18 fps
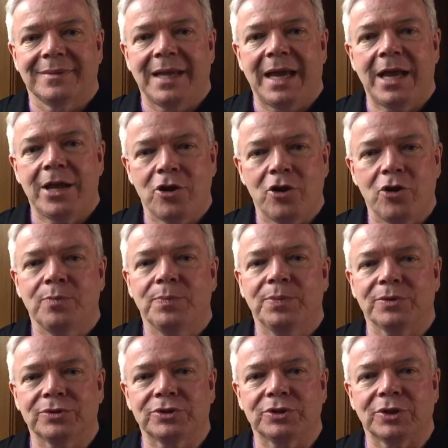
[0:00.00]
I
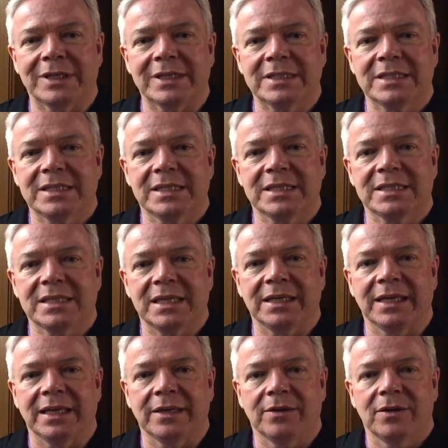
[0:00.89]
hope you'll join us this
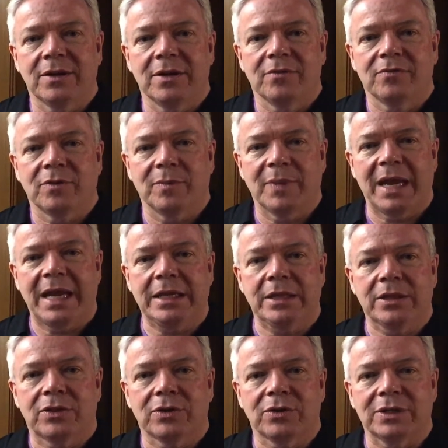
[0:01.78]
Sunday from
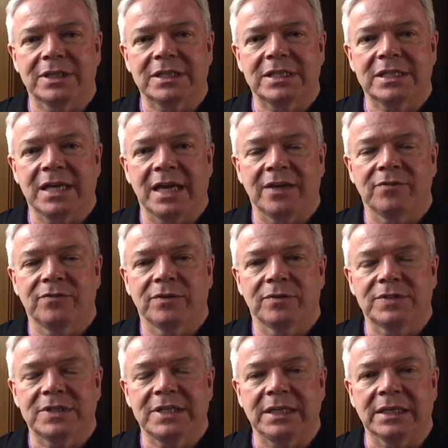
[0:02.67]
8:30 to
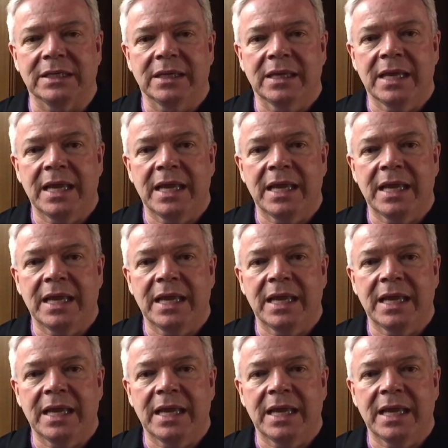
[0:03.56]
9:15.